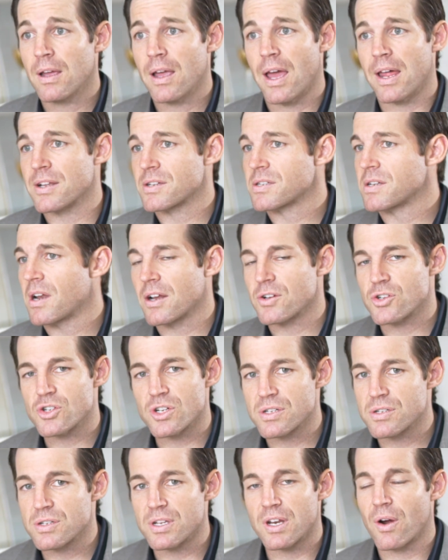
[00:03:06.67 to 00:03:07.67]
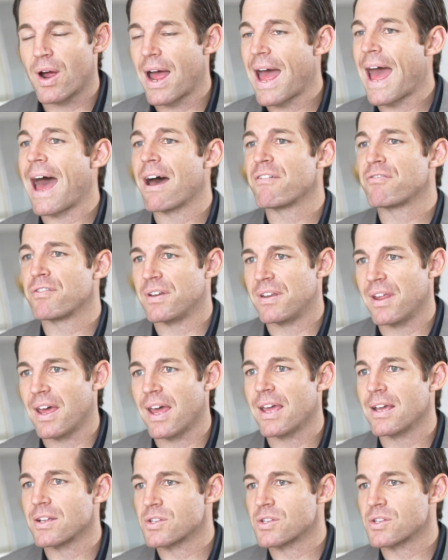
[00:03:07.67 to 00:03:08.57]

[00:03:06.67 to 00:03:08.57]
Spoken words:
And it's not just, a half a day,